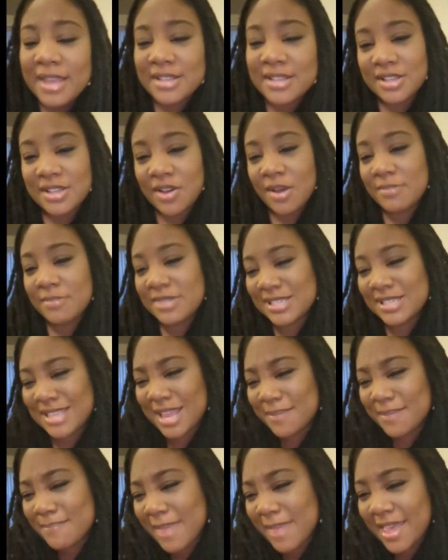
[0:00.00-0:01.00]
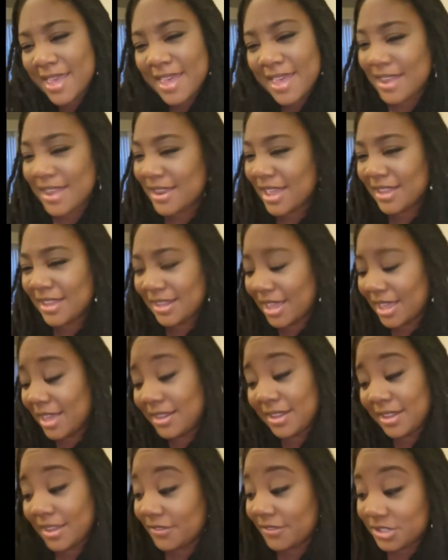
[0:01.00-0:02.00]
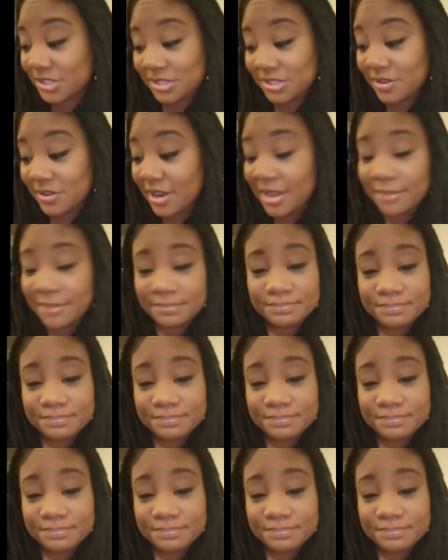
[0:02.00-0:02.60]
And so I'm just like, man, I love her. She's great.